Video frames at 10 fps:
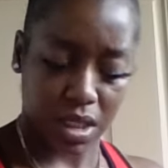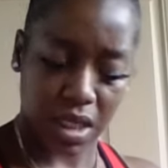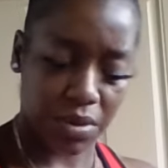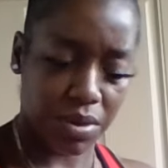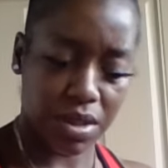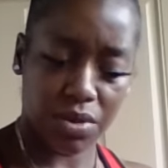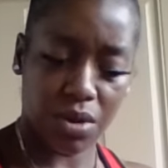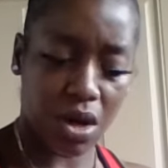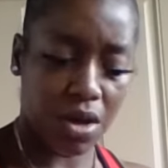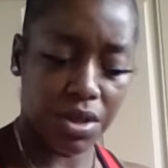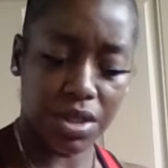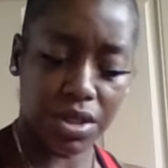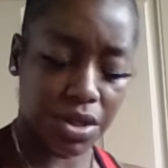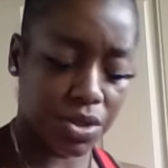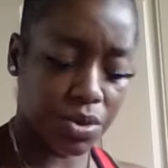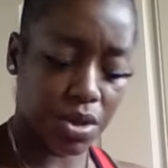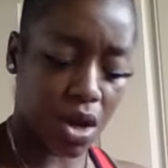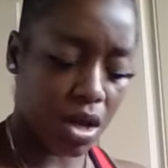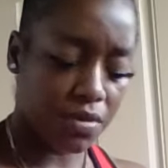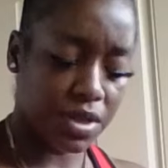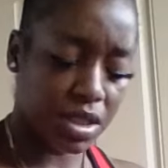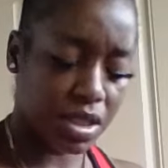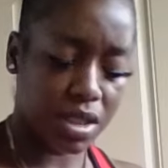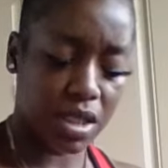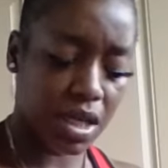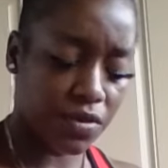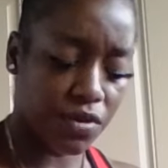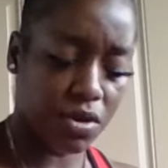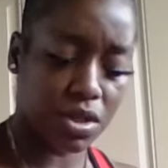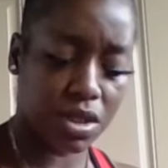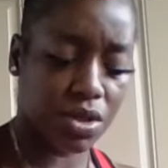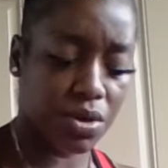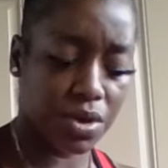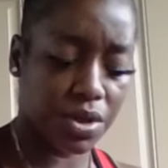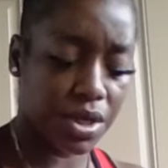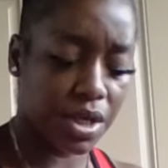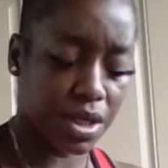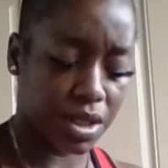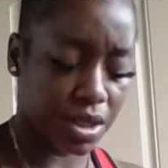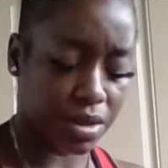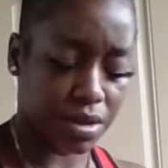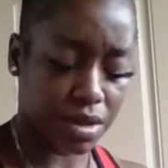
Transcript: They went through all this, so they're doing all of this instead of focusing on their healing.